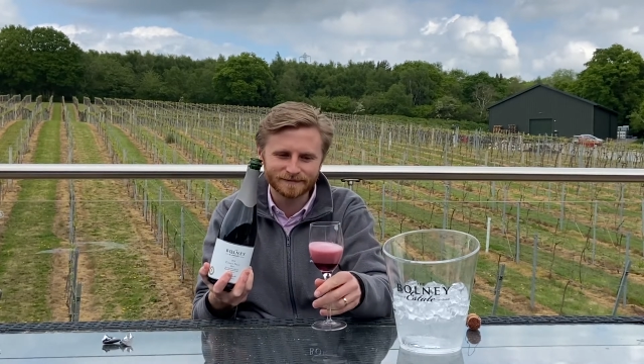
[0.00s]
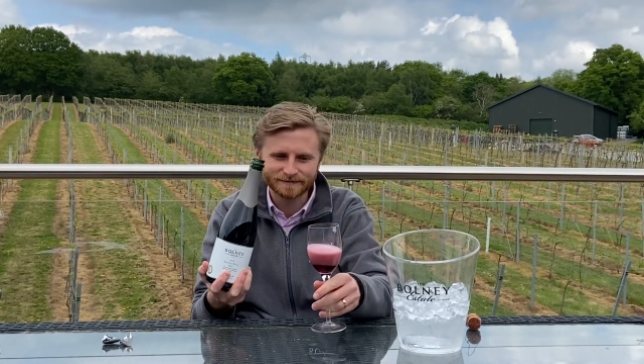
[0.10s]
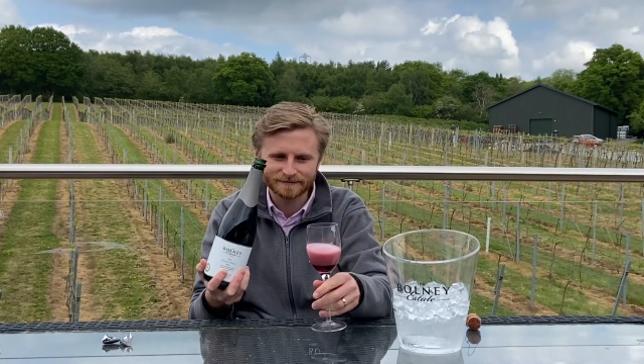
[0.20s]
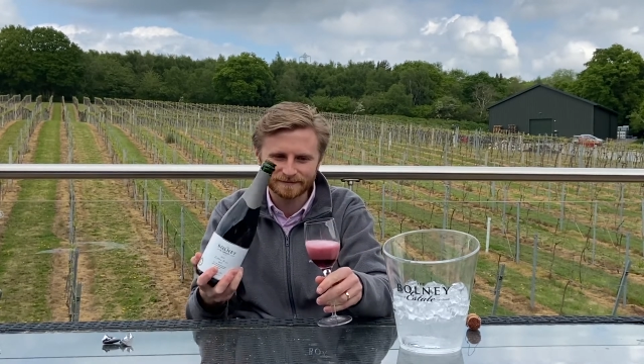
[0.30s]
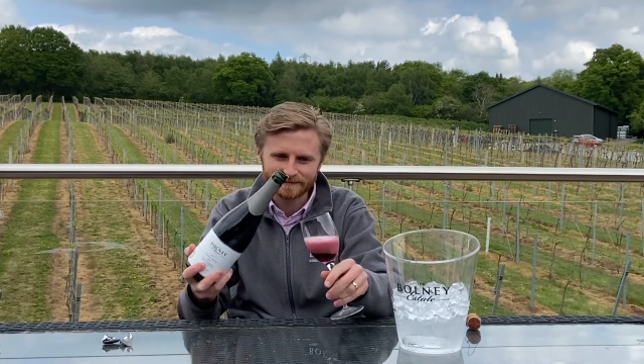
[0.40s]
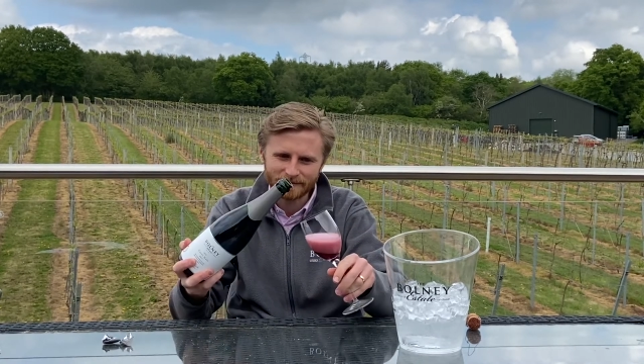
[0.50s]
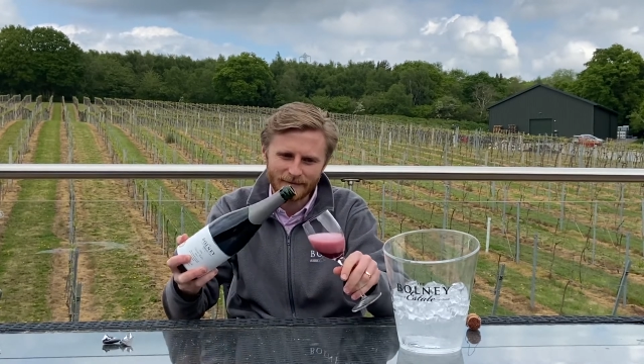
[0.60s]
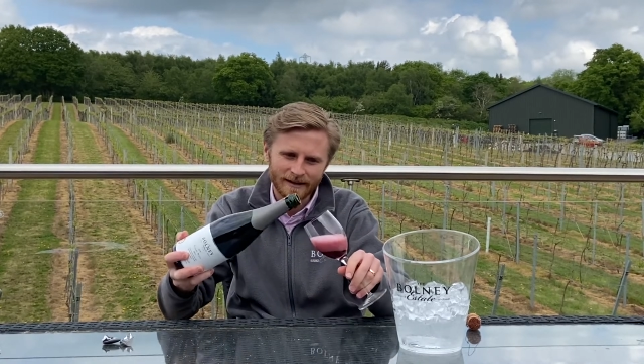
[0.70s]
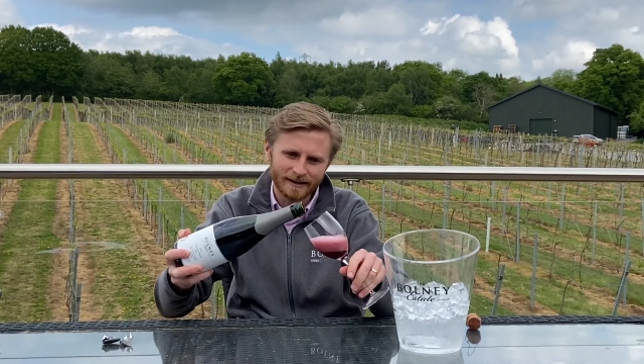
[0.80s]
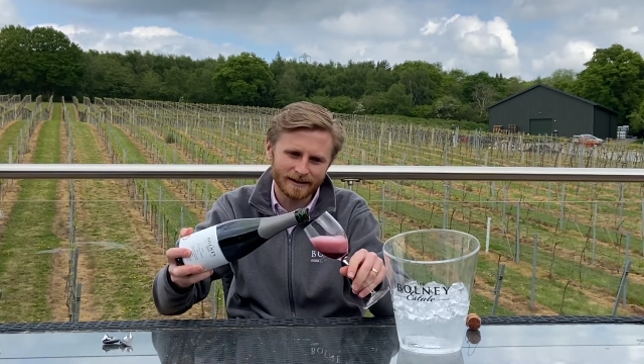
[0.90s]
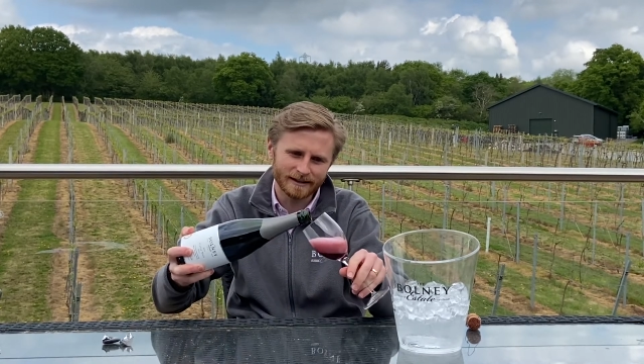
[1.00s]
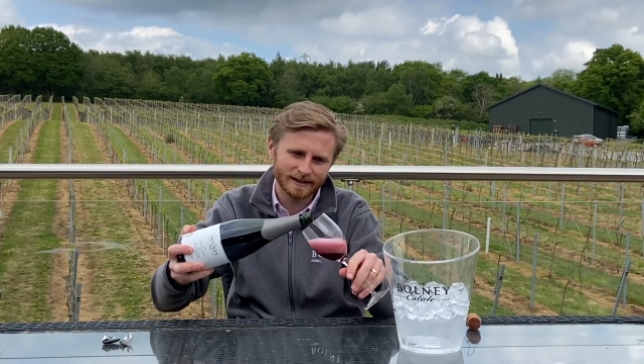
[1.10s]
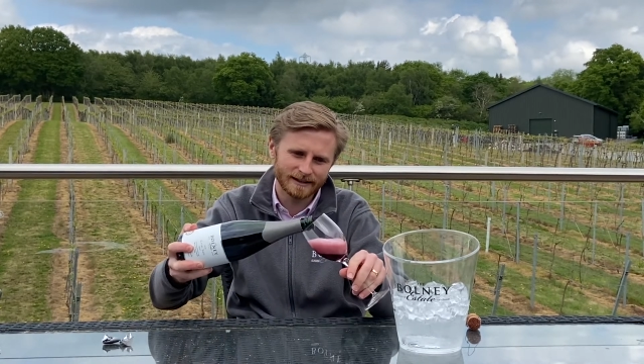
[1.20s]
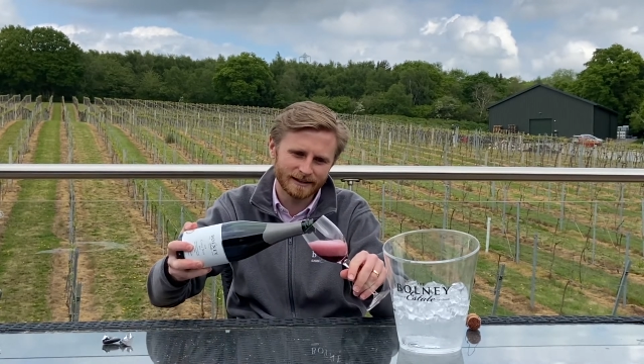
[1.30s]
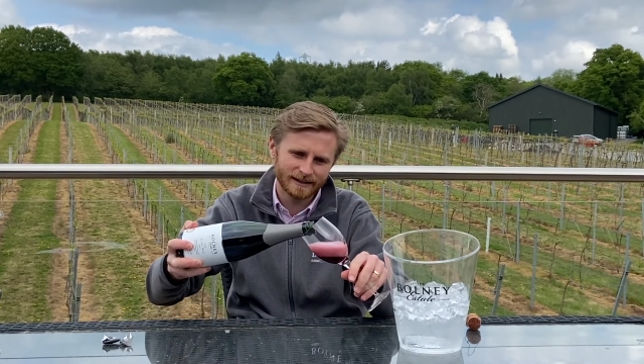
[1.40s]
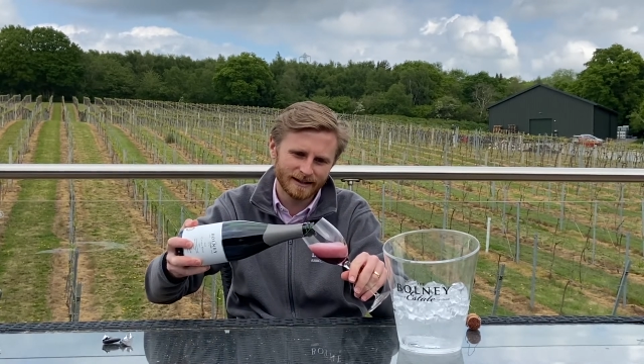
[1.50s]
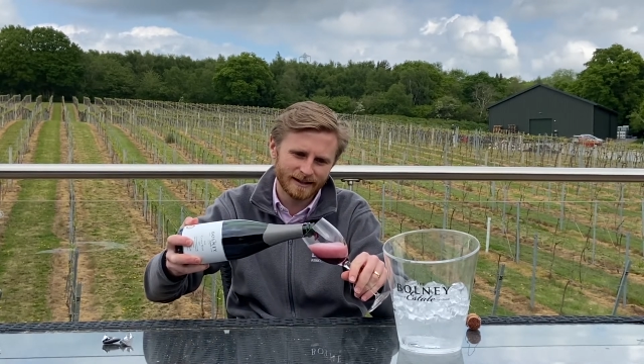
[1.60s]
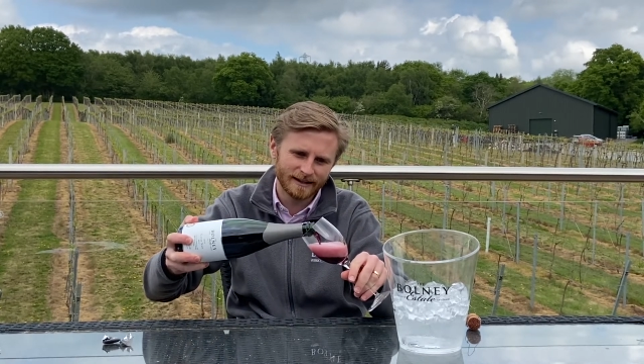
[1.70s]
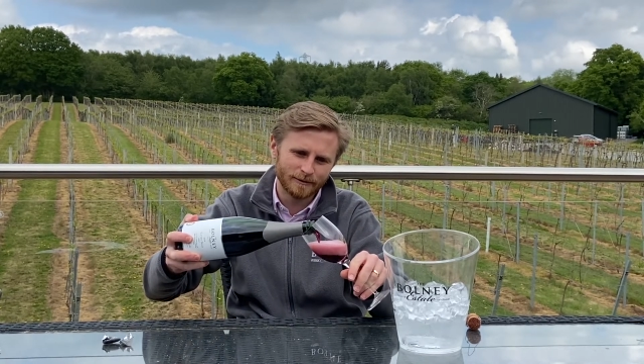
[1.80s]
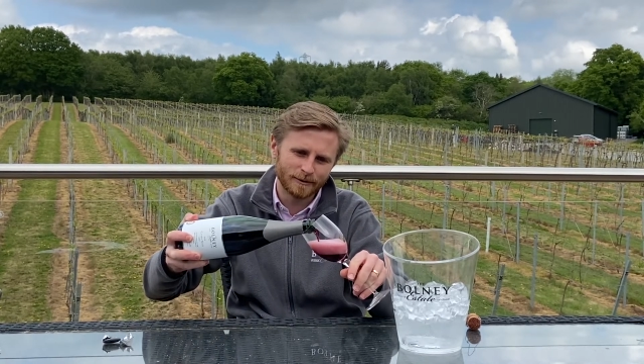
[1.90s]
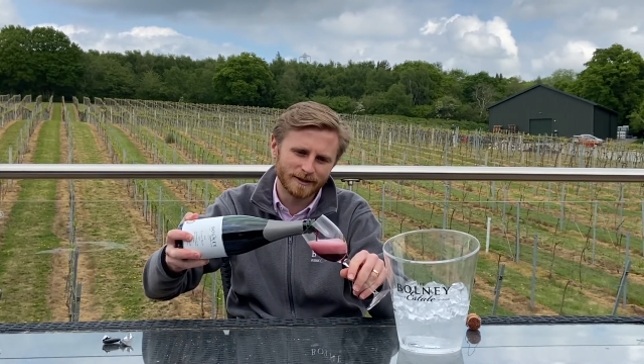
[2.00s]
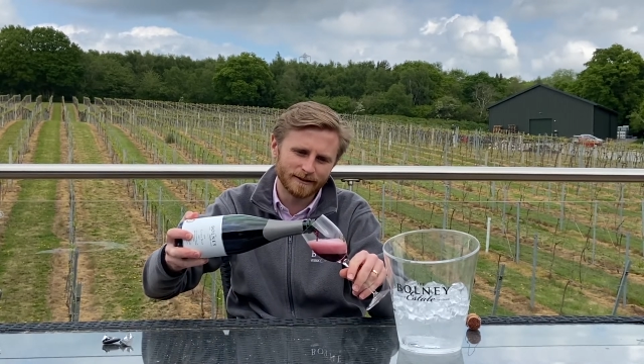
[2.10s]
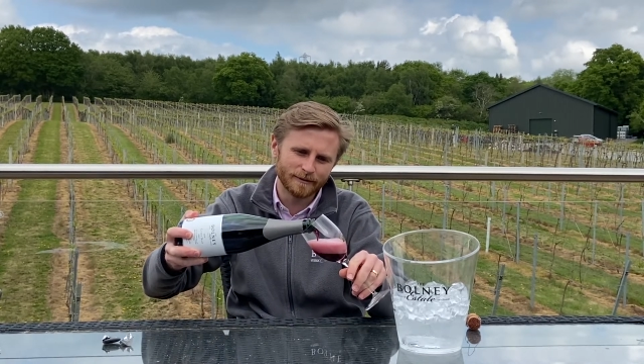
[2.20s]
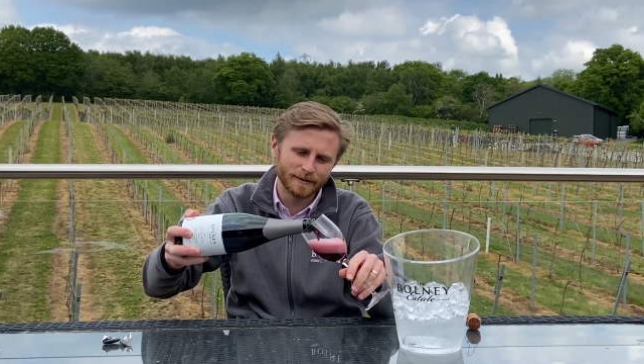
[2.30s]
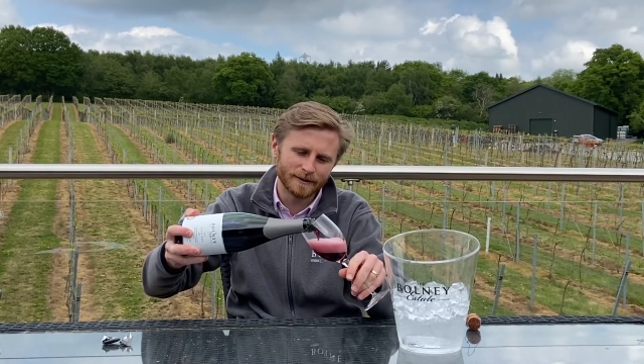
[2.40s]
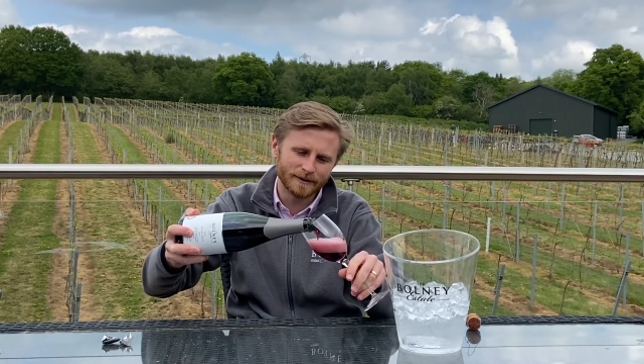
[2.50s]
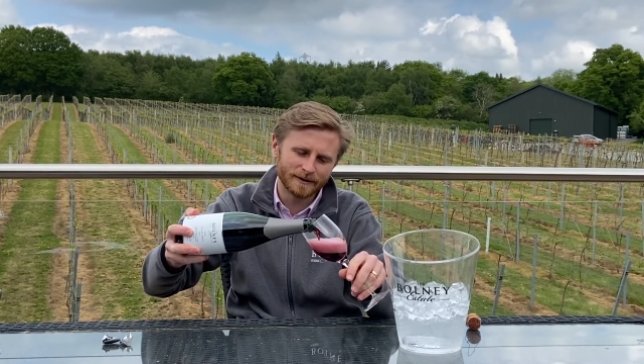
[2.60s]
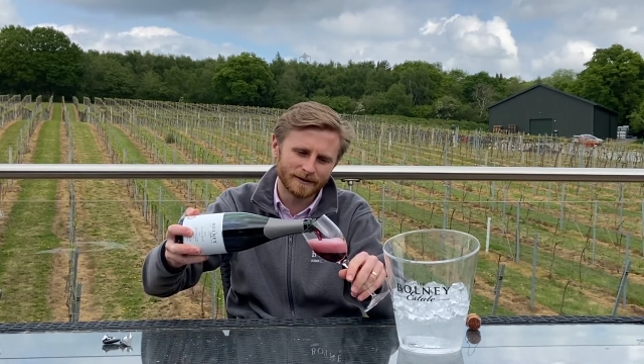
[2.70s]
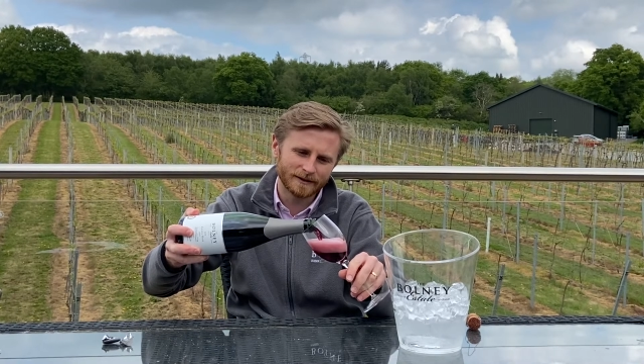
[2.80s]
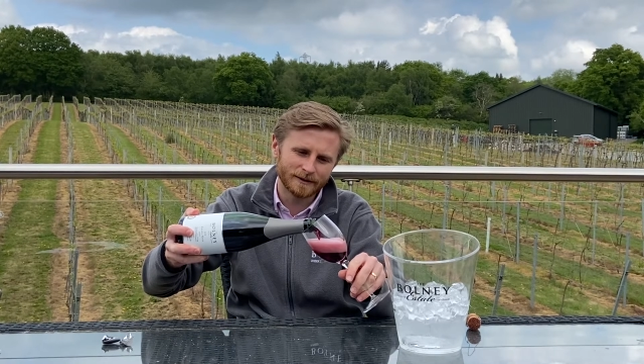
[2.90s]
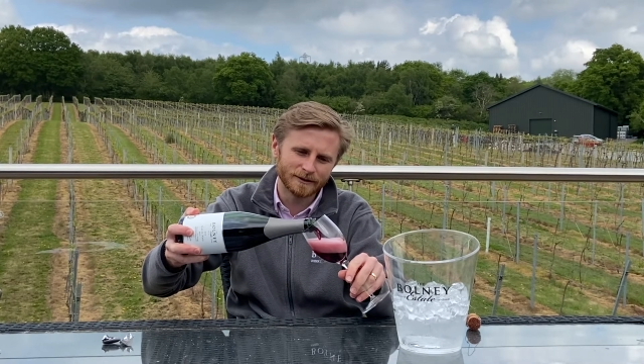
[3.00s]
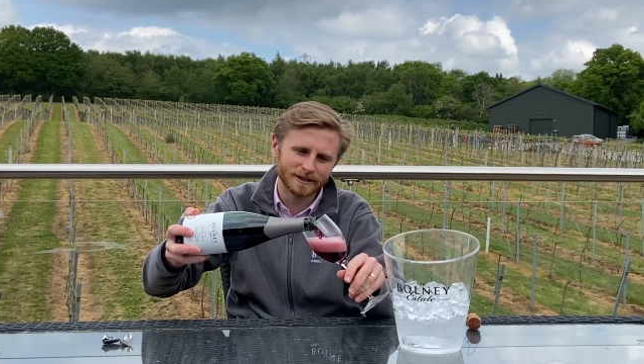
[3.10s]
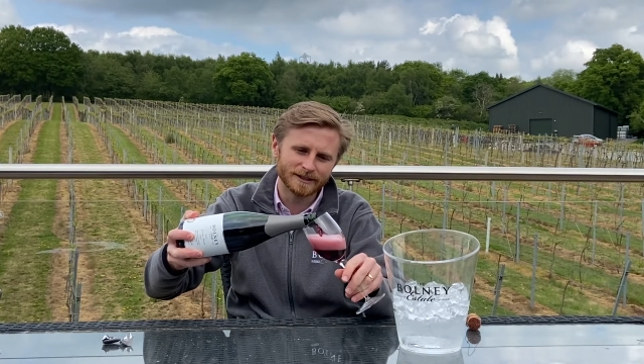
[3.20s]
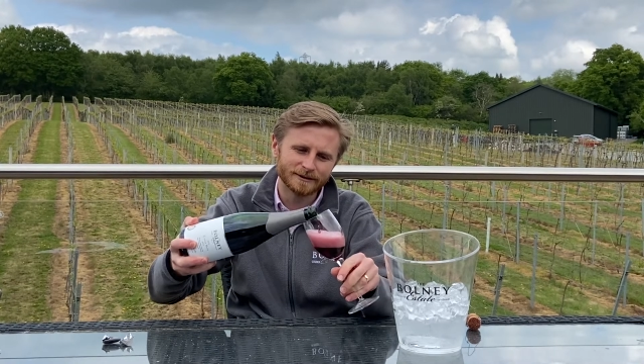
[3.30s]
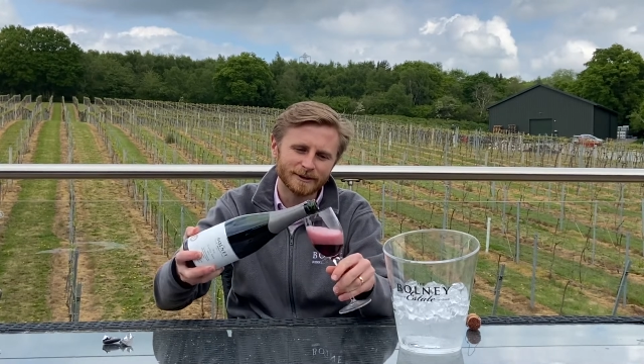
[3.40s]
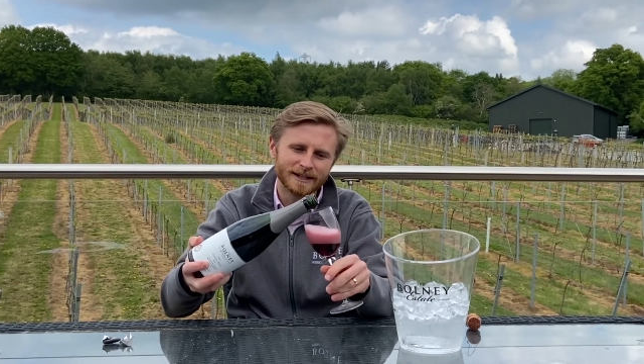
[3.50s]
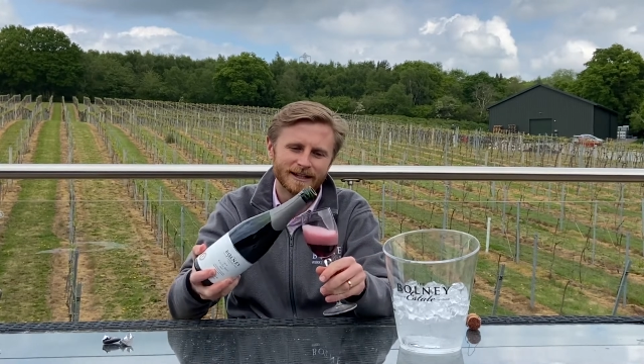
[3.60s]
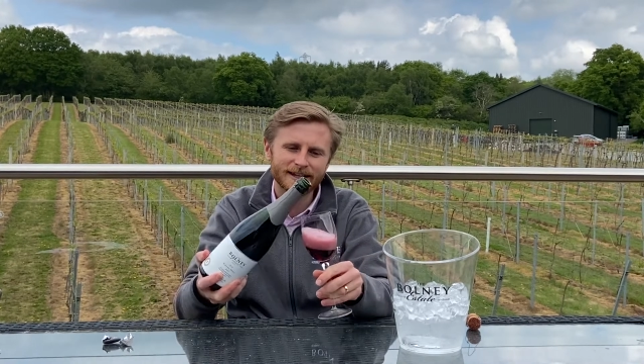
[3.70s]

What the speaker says: Let's put myself a bit more. It's gorgeous, this wine.